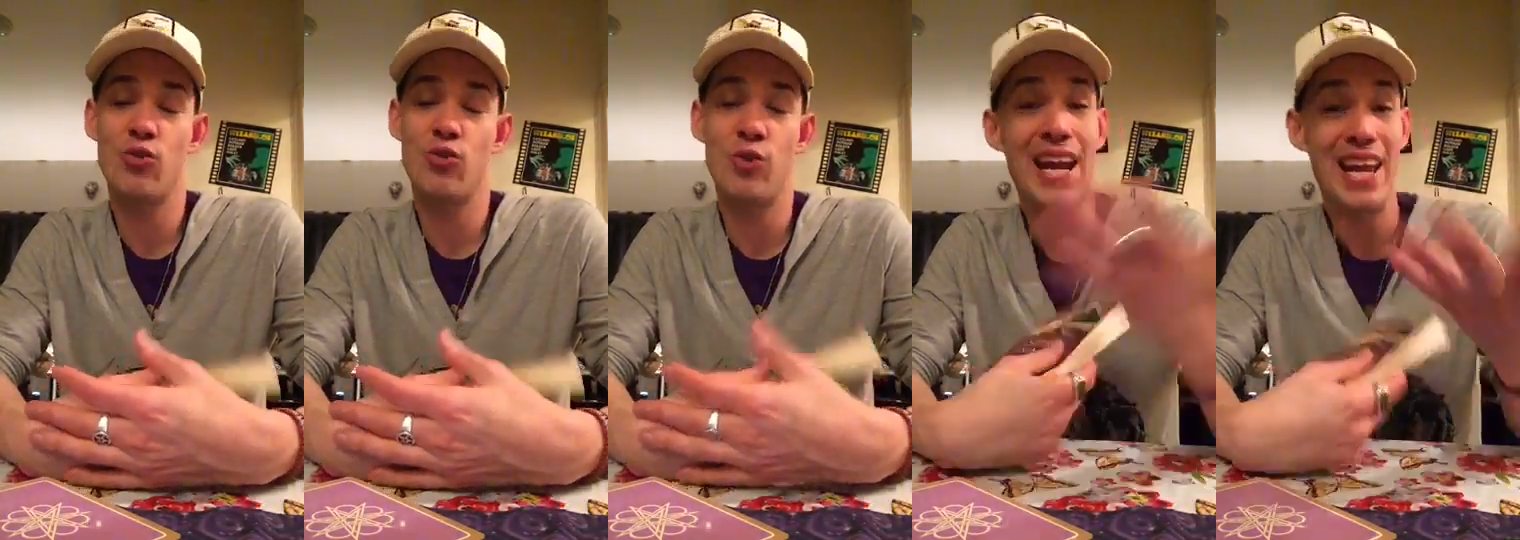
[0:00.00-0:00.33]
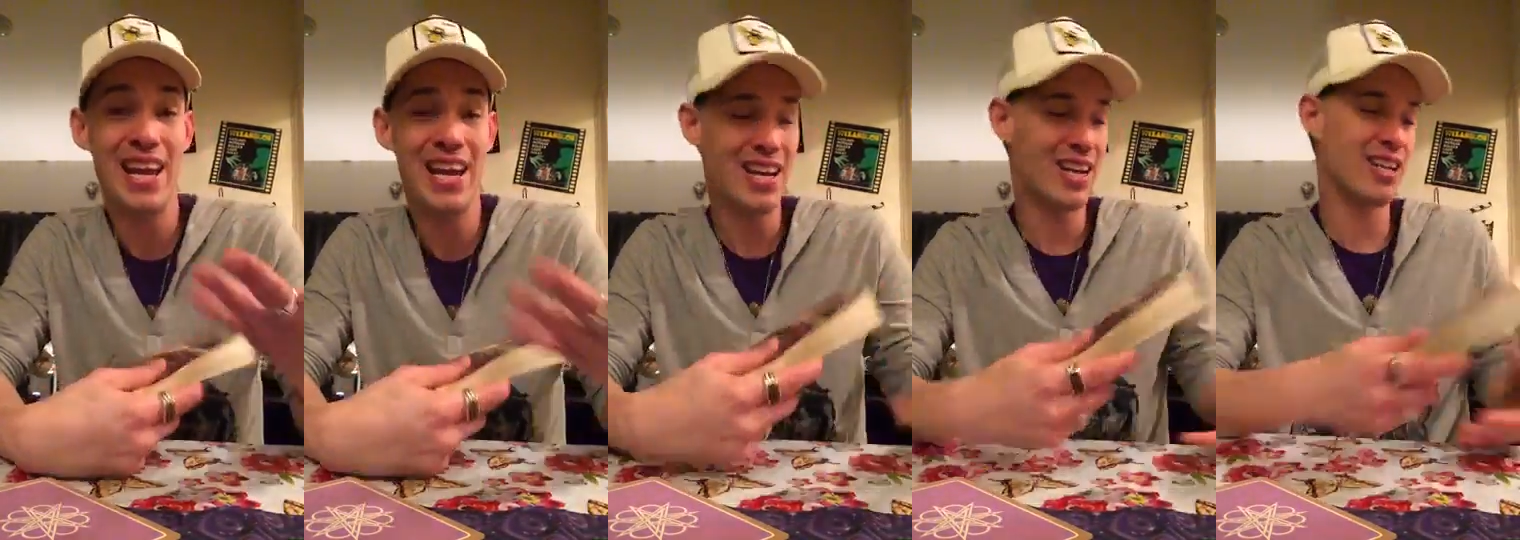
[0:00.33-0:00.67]
great.
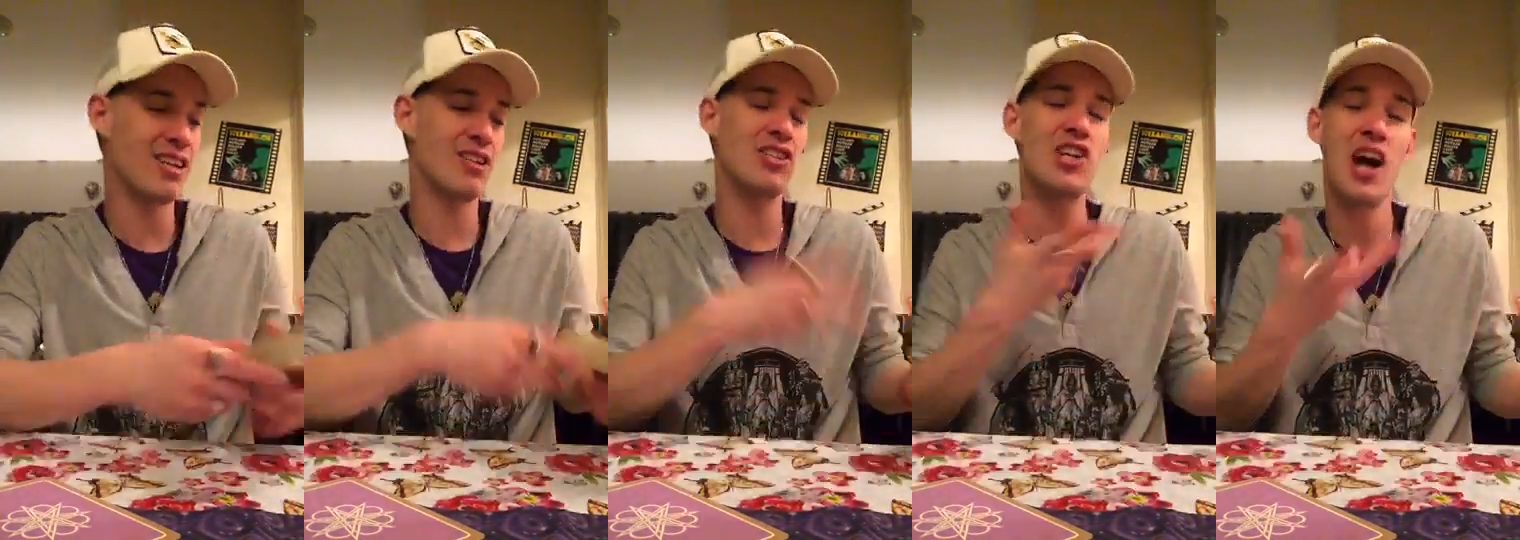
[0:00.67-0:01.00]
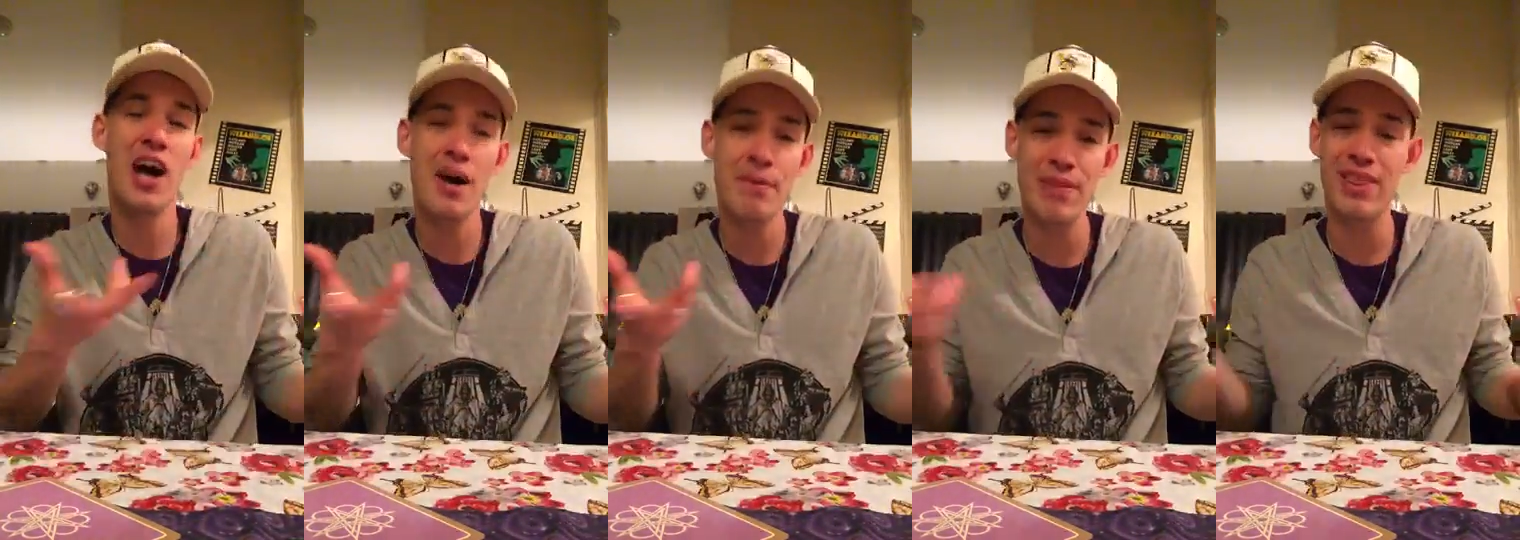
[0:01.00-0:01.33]
And on
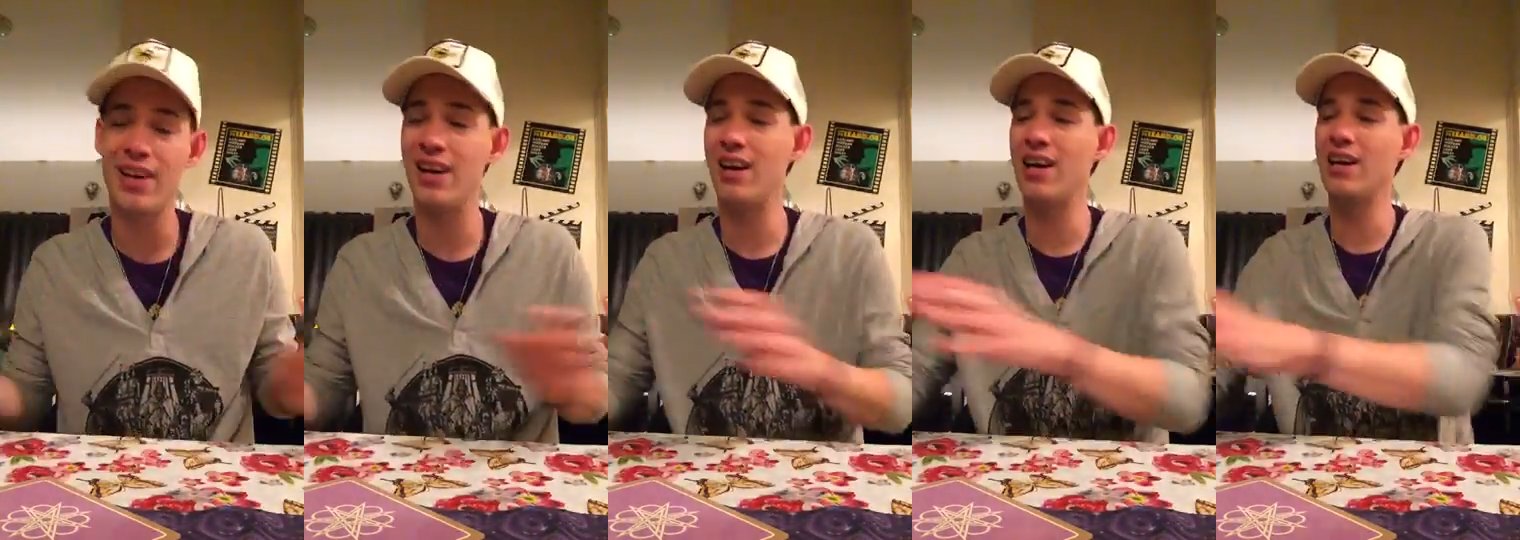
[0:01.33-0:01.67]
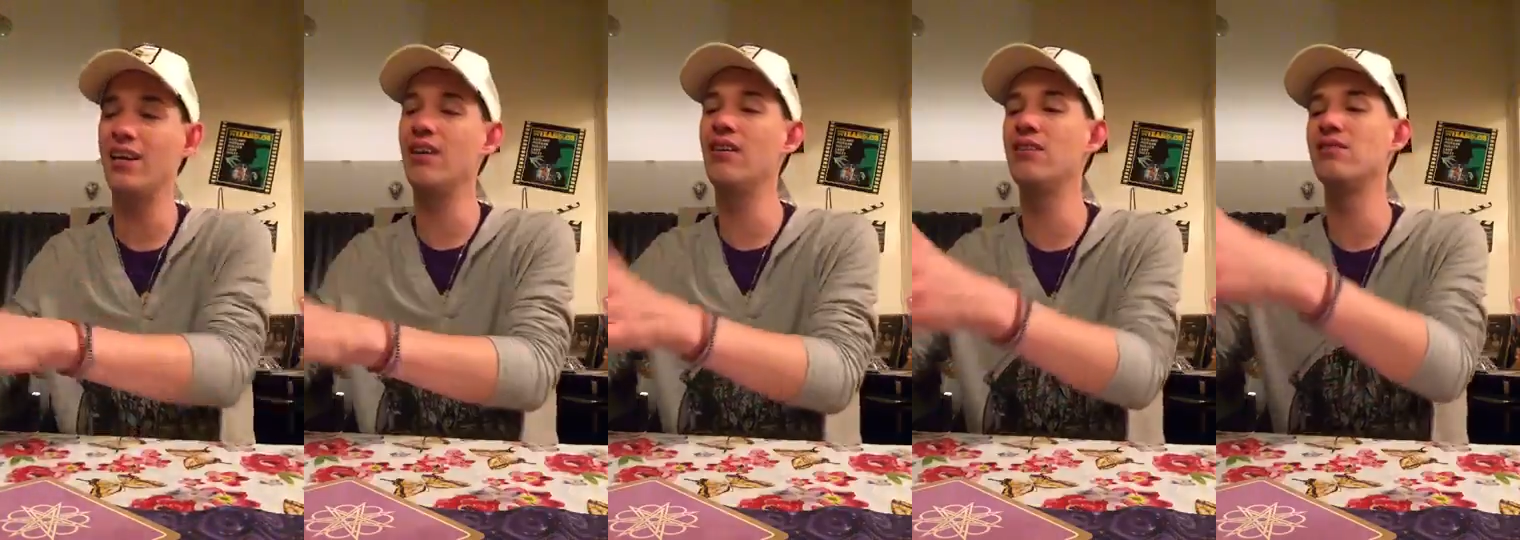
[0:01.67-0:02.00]
top of that,